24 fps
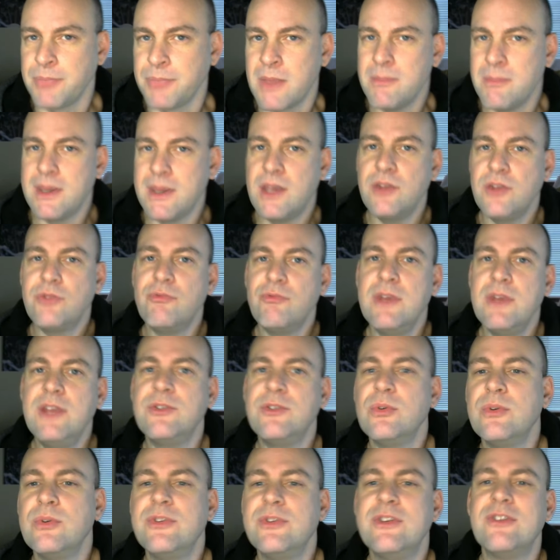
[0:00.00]
because
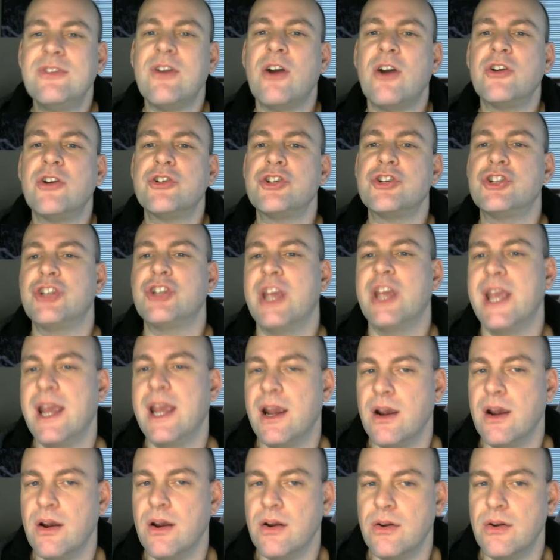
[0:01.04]
resources are
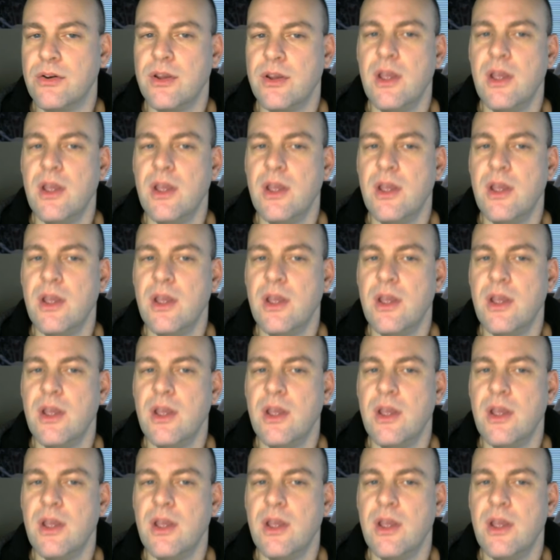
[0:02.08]
shared